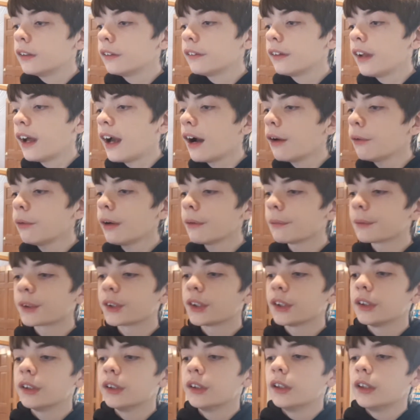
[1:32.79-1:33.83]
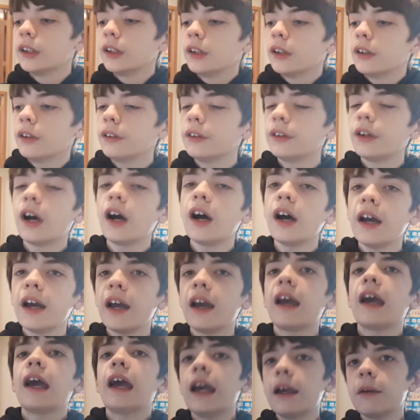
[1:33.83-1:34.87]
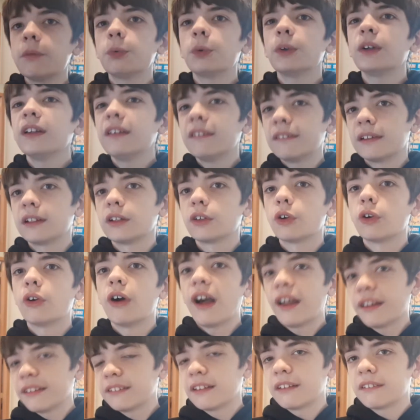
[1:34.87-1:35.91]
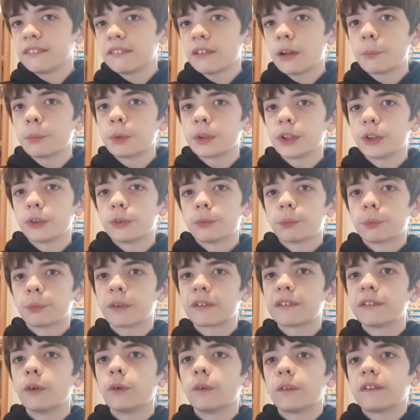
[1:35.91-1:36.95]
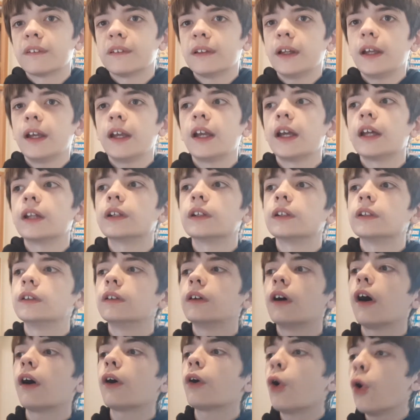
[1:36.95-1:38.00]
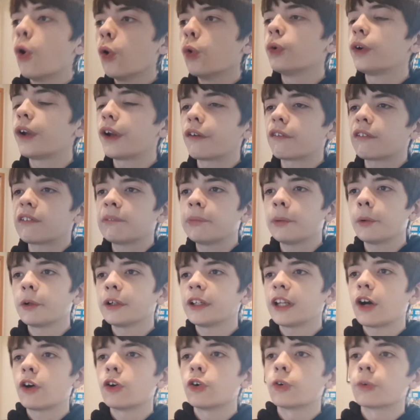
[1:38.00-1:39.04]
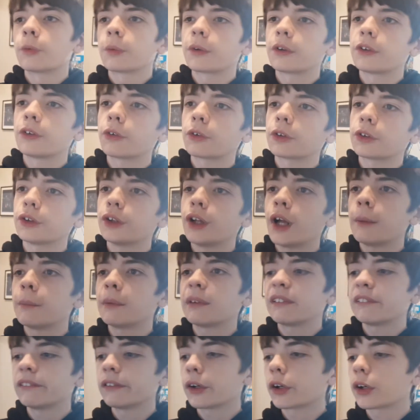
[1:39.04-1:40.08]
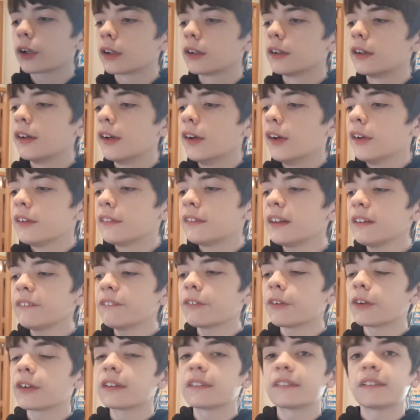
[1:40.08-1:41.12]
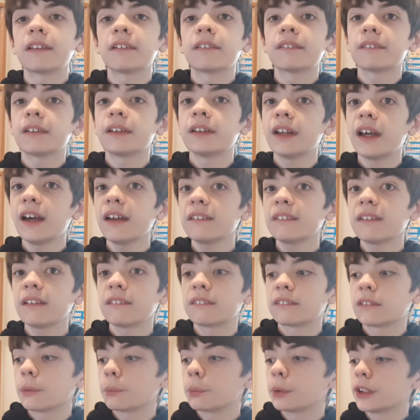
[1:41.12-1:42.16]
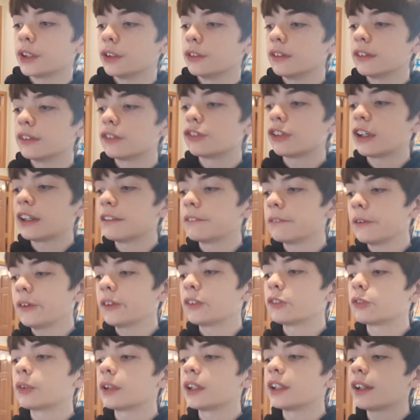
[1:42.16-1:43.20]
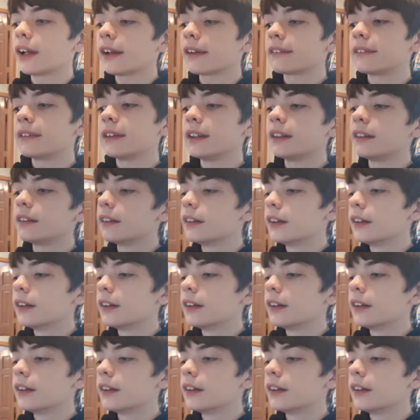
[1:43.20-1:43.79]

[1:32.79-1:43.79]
However, not every single SSW results in a cold air spilling out over the northern hemisphere. Take, for instance, an SSW in January 2019.